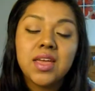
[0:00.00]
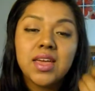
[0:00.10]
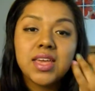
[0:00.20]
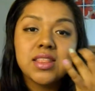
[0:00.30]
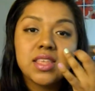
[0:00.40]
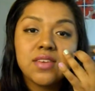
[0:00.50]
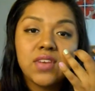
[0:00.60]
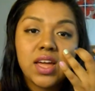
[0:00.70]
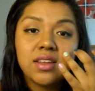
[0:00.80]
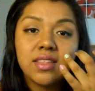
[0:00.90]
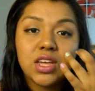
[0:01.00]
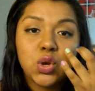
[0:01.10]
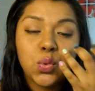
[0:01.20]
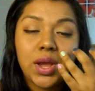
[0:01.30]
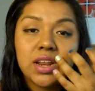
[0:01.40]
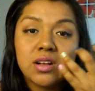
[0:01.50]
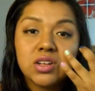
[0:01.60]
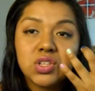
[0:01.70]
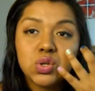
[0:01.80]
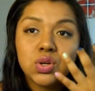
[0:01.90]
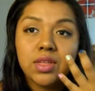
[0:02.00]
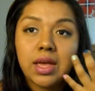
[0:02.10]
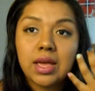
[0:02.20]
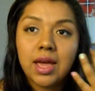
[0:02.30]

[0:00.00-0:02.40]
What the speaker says: It can leave kind of like craters, or like,